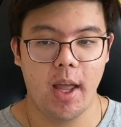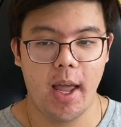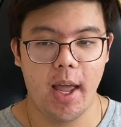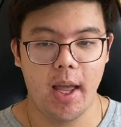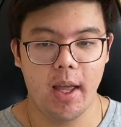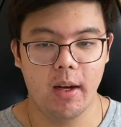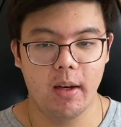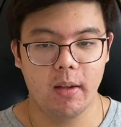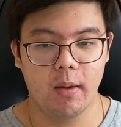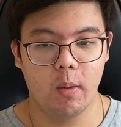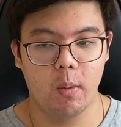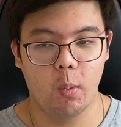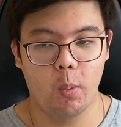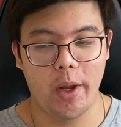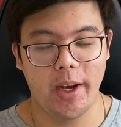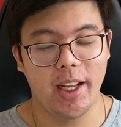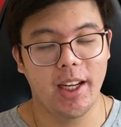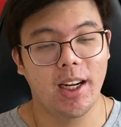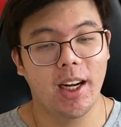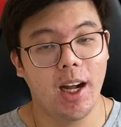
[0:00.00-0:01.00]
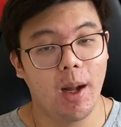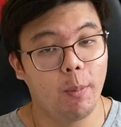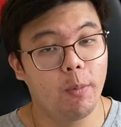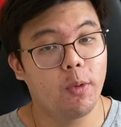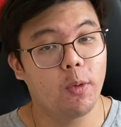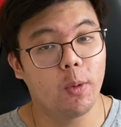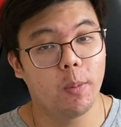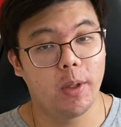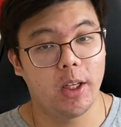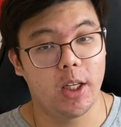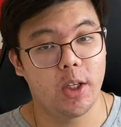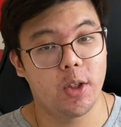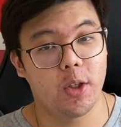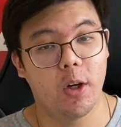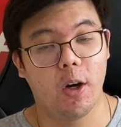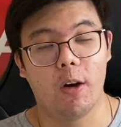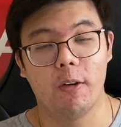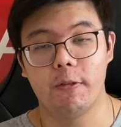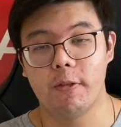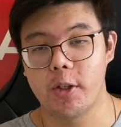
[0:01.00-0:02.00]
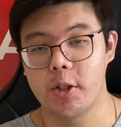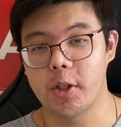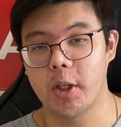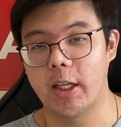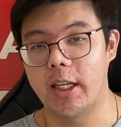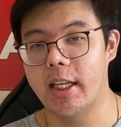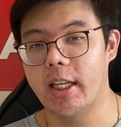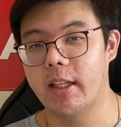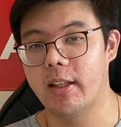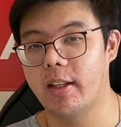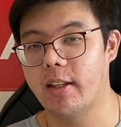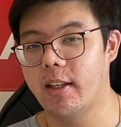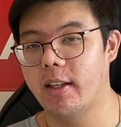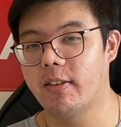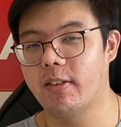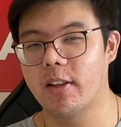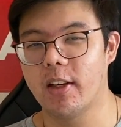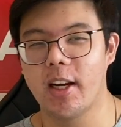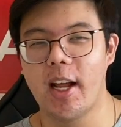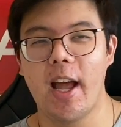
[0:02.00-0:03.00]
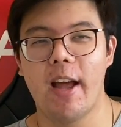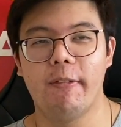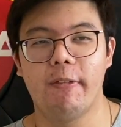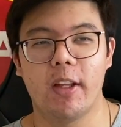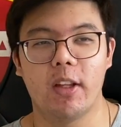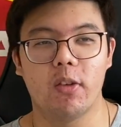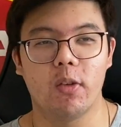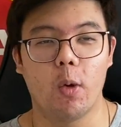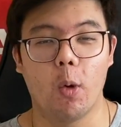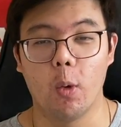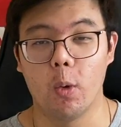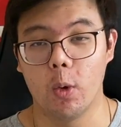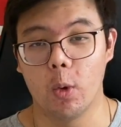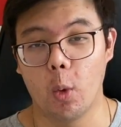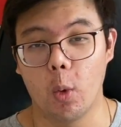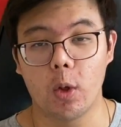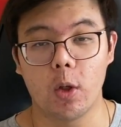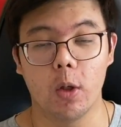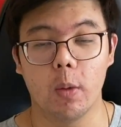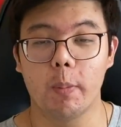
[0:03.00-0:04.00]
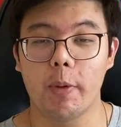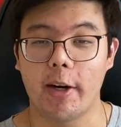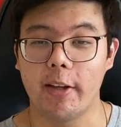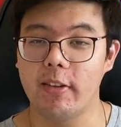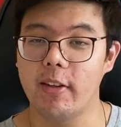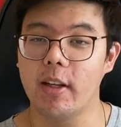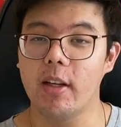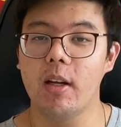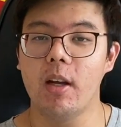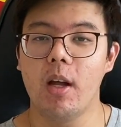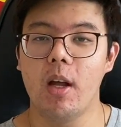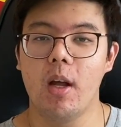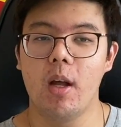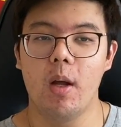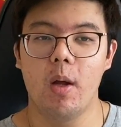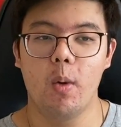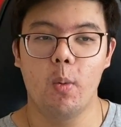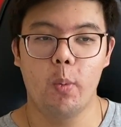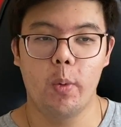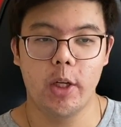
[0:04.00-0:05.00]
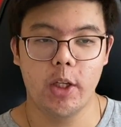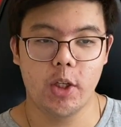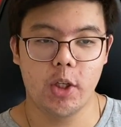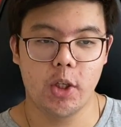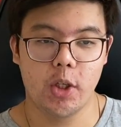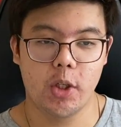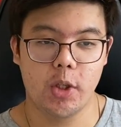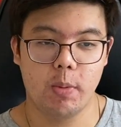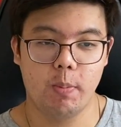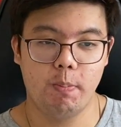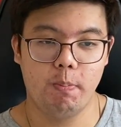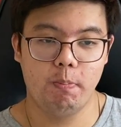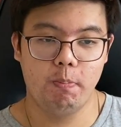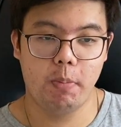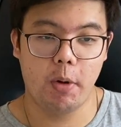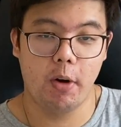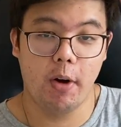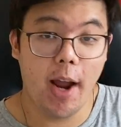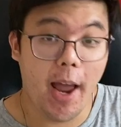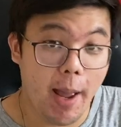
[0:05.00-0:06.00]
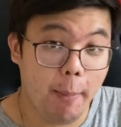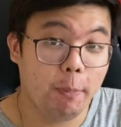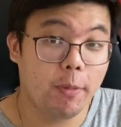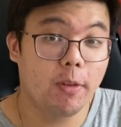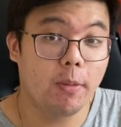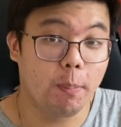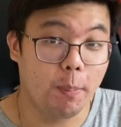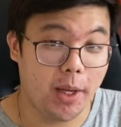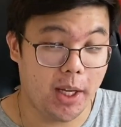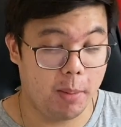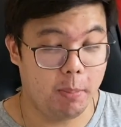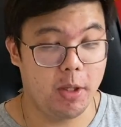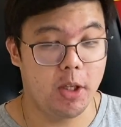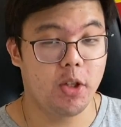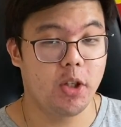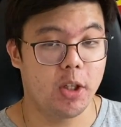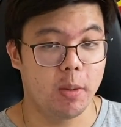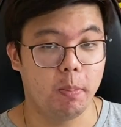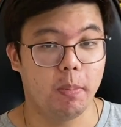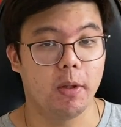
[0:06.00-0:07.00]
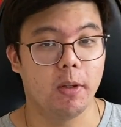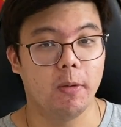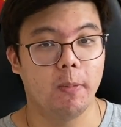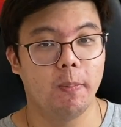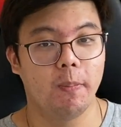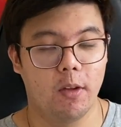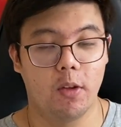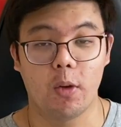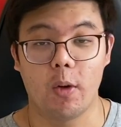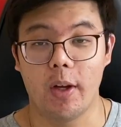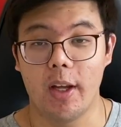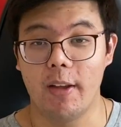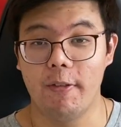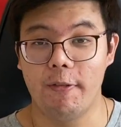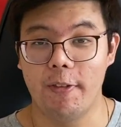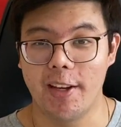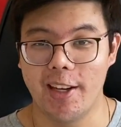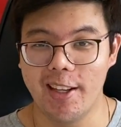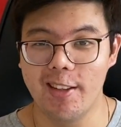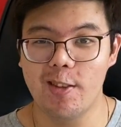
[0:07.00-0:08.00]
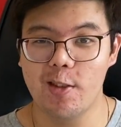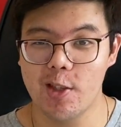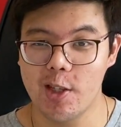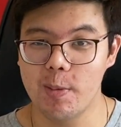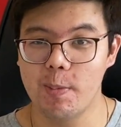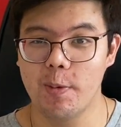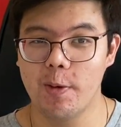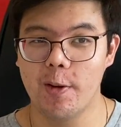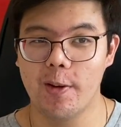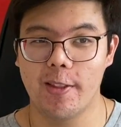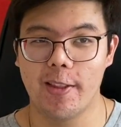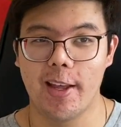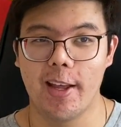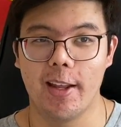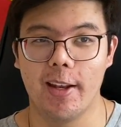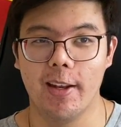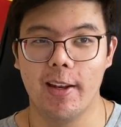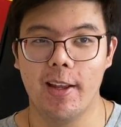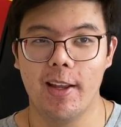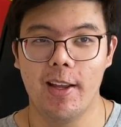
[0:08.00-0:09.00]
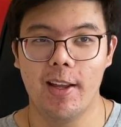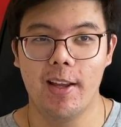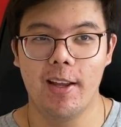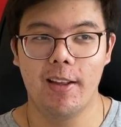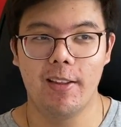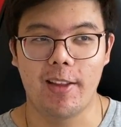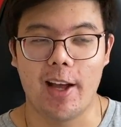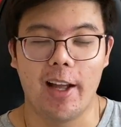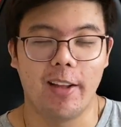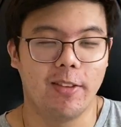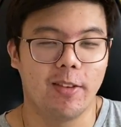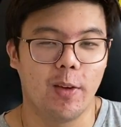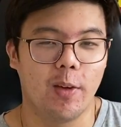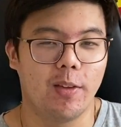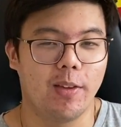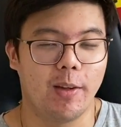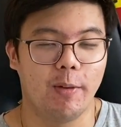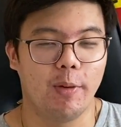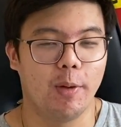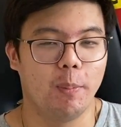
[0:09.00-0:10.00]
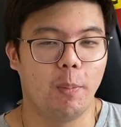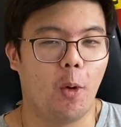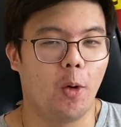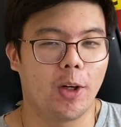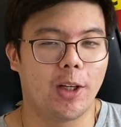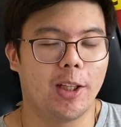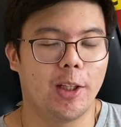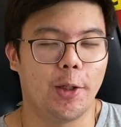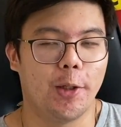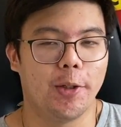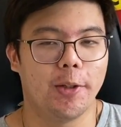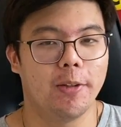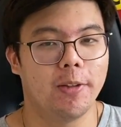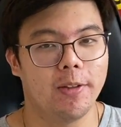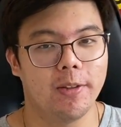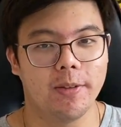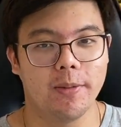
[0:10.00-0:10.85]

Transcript: And when it comes to Malaysia officially, it's gonna have its own local pricing, which perhaps may be cheaper. So if it is cheaper, then the answer is even more clear.